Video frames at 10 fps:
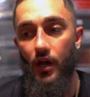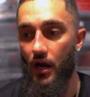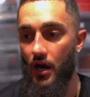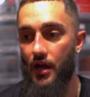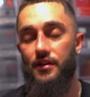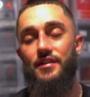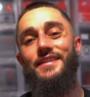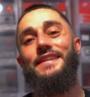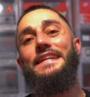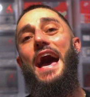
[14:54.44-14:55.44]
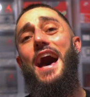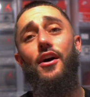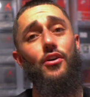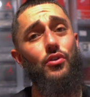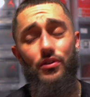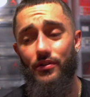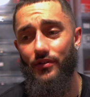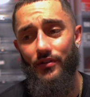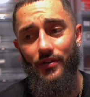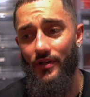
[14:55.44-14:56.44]
All right? Now,
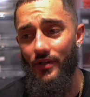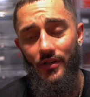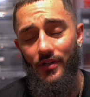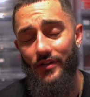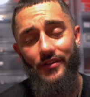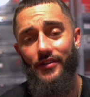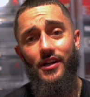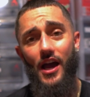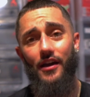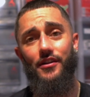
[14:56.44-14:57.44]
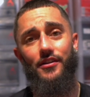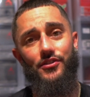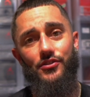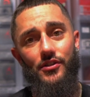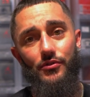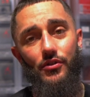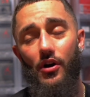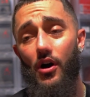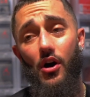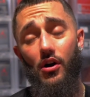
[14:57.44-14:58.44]
they're not going to distribute
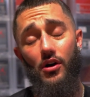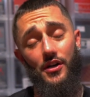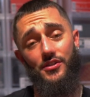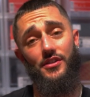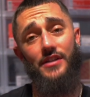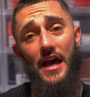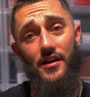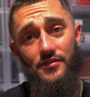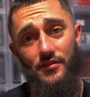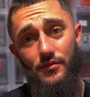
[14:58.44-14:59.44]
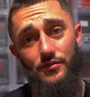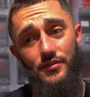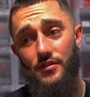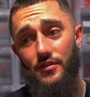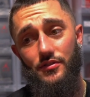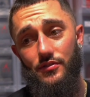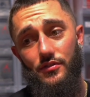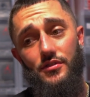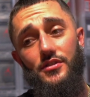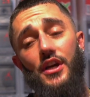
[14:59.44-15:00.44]
all 100,000 of those to their
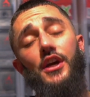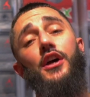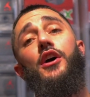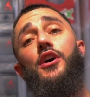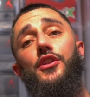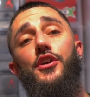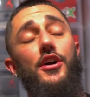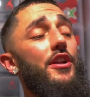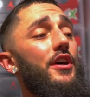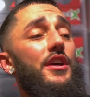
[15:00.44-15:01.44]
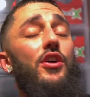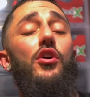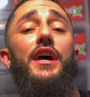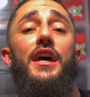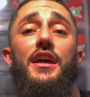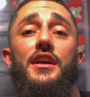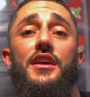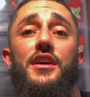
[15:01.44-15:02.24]
stores. They're going to go ahead and